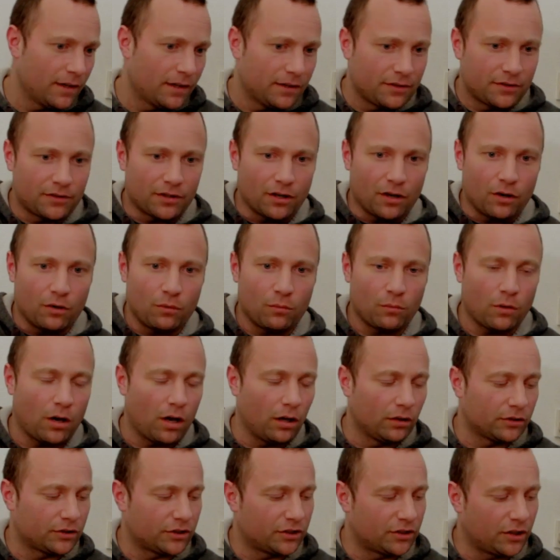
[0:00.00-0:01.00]
So
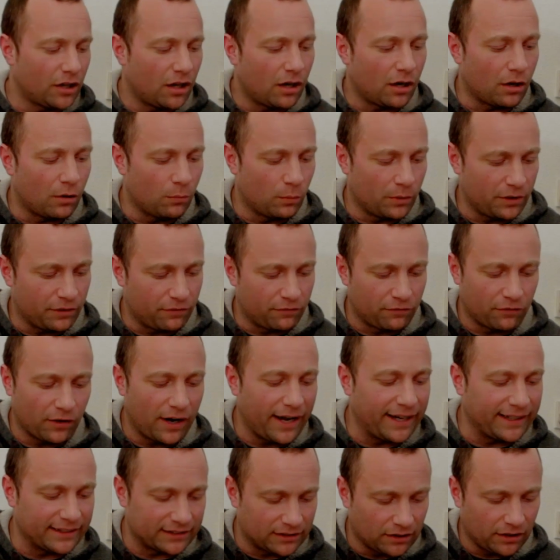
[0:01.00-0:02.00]
I'll start with a
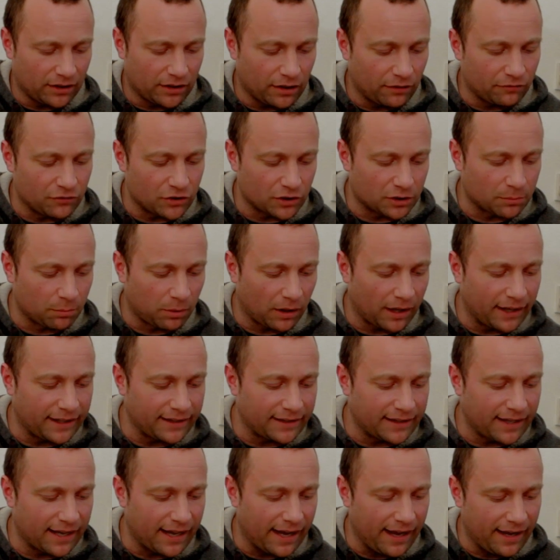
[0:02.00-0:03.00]
phrase like I've just
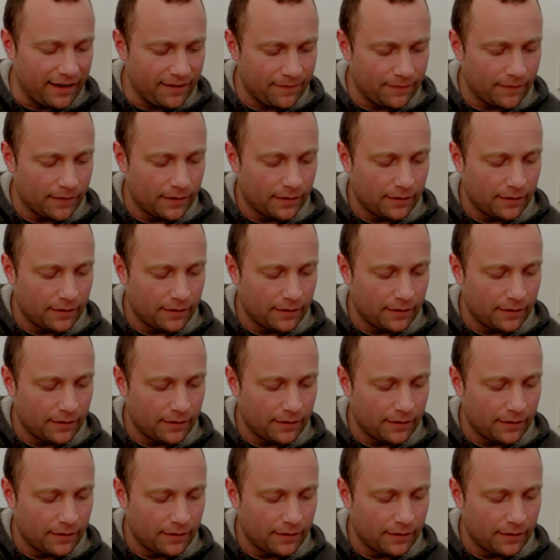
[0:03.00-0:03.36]
played there,